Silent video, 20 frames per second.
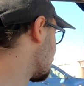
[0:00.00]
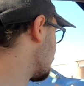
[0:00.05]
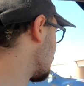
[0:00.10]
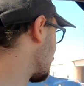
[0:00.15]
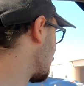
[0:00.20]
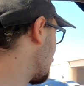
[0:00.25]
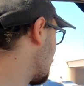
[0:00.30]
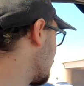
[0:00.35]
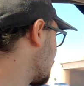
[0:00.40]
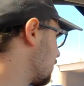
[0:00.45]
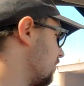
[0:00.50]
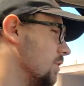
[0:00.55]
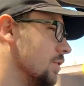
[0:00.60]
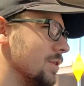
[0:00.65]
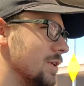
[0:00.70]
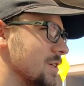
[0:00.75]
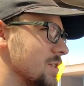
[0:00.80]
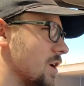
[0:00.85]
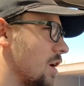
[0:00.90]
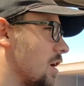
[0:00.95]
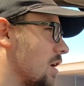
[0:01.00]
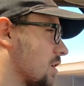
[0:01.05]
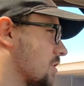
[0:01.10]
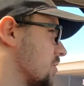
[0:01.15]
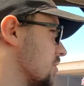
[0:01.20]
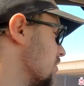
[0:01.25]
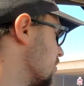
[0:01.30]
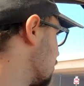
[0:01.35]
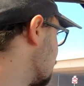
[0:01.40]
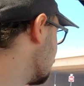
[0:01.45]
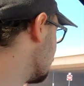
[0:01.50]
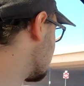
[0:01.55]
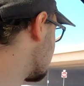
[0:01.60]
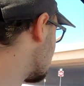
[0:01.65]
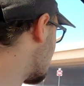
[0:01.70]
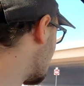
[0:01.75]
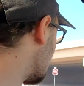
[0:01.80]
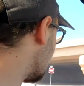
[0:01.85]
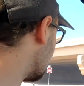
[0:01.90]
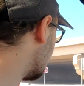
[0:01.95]
I've done quite a few of these auction shoots
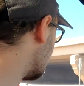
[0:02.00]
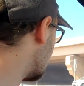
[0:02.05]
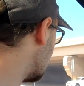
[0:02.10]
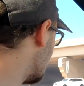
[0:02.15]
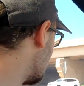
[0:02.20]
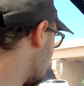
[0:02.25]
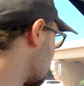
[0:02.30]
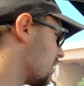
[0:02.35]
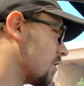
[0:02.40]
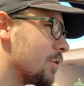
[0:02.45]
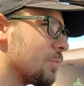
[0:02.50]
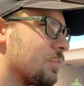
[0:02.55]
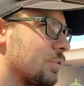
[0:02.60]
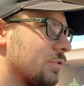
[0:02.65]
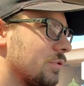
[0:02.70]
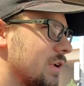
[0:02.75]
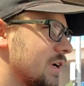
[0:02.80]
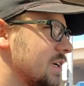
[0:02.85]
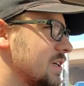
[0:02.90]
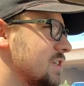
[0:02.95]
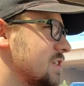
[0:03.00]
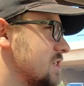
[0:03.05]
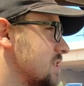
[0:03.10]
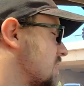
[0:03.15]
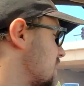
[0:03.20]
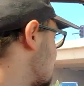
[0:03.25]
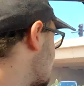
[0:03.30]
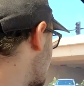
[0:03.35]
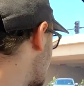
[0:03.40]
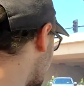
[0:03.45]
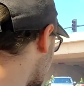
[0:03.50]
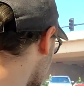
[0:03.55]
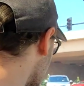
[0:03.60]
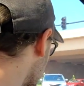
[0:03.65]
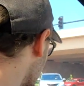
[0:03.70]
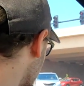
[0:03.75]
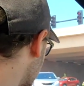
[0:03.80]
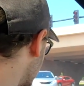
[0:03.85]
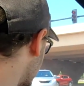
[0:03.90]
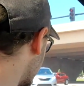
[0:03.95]
now, and they're pretty
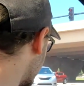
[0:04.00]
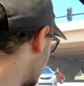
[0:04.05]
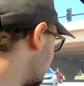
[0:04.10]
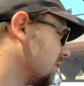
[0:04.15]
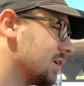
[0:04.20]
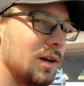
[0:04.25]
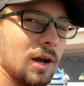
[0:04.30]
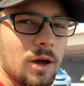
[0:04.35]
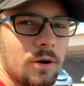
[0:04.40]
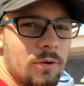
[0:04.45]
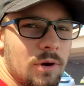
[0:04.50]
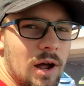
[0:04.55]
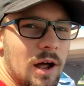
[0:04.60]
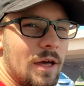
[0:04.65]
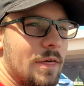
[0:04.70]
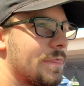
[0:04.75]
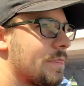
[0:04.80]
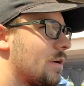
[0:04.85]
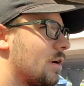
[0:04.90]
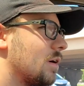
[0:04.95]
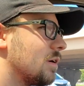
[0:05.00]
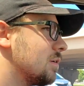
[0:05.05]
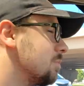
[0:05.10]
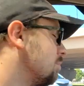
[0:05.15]
sterile, but, you know, I thought